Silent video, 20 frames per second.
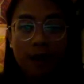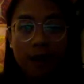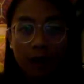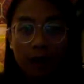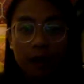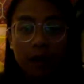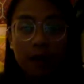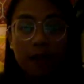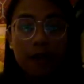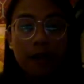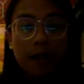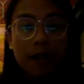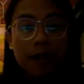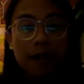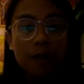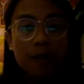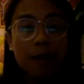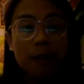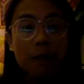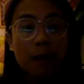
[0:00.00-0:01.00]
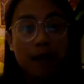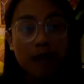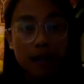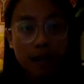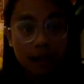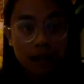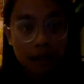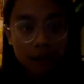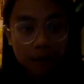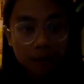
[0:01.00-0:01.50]
all of us to
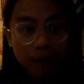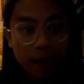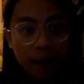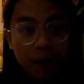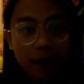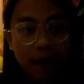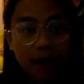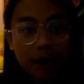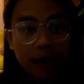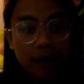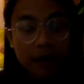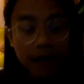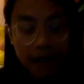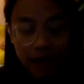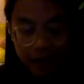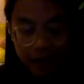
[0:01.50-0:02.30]
witness finally